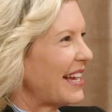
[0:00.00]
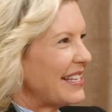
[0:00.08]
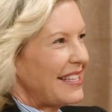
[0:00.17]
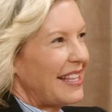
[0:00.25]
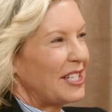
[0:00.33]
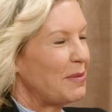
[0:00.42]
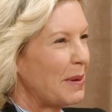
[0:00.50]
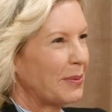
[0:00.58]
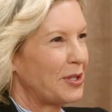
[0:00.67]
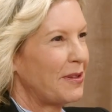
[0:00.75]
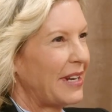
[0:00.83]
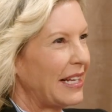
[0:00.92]
I say that to
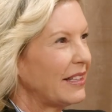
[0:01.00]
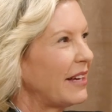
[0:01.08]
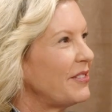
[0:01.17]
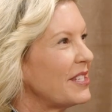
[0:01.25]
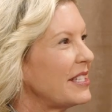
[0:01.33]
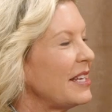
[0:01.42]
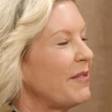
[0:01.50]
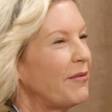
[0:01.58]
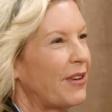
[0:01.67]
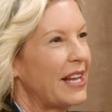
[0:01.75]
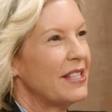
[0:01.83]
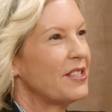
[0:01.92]
people too, that I love to see
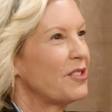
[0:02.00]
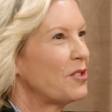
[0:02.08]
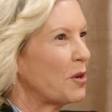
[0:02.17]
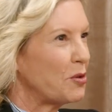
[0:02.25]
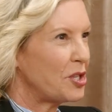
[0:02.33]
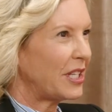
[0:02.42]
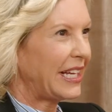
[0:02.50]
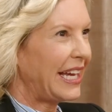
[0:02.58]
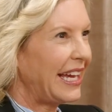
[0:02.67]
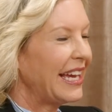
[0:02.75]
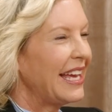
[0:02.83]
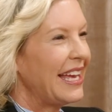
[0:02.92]
friends
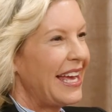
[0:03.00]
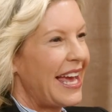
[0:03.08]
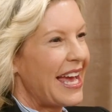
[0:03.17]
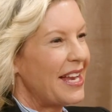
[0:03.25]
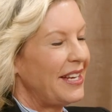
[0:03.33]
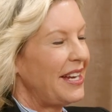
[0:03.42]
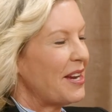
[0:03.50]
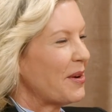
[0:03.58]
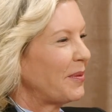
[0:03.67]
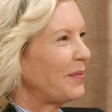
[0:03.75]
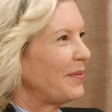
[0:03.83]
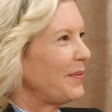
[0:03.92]
socially and,
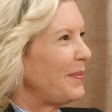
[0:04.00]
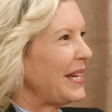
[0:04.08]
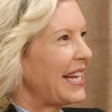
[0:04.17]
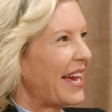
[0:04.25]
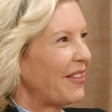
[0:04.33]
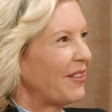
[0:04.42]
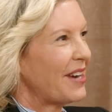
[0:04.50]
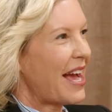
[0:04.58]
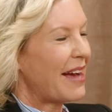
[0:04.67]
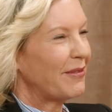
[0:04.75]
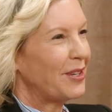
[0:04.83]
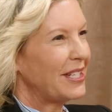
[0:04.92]
be together and
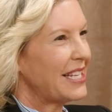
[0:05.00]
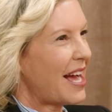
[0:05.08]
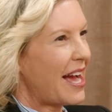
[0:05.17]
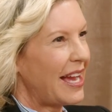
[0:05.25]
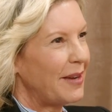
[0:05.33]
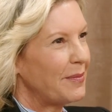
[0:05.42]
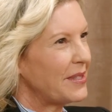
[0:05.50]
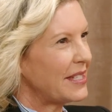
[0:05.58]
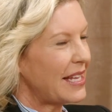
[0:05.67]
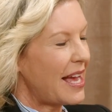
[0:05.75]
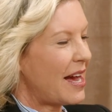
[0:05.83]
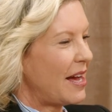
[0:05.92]
have good times.
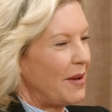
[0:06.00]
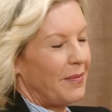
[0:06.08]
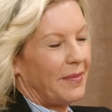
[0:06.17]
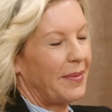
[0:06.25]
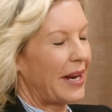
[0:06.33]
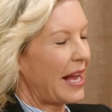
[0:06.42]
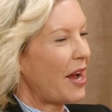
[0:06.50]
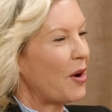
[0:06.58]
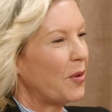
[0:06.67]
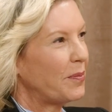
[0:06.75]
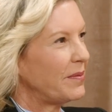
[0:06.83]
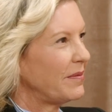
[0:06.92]
But
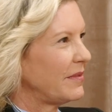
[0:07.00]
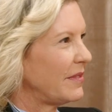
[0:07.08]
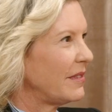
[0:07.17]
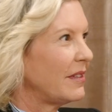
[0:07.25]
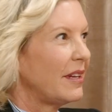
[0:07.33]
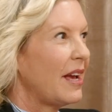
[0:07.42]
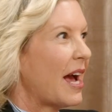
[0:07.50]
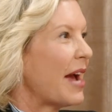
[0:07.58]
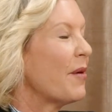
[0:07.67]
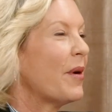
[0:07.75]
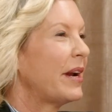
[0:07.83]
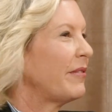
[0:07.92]

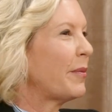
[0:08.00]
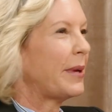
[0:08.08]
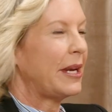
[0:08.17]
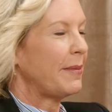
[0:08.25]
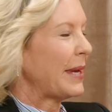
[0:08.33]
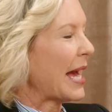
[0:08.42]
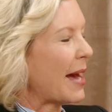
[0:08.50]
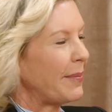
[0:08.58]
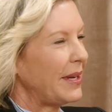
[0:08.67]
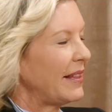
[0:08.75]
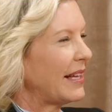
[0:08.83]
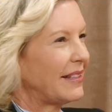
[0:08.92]
I want everybody to be
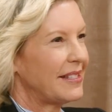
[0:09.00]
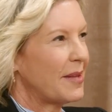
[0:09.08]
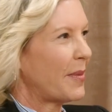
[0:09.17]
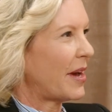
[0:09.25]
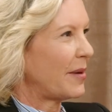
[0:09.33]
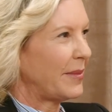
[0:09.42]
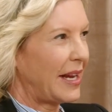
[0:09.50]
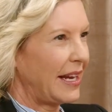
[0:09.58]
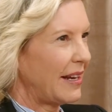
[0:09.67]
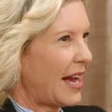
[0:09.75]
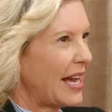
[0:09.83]
happy. That's the bottom line.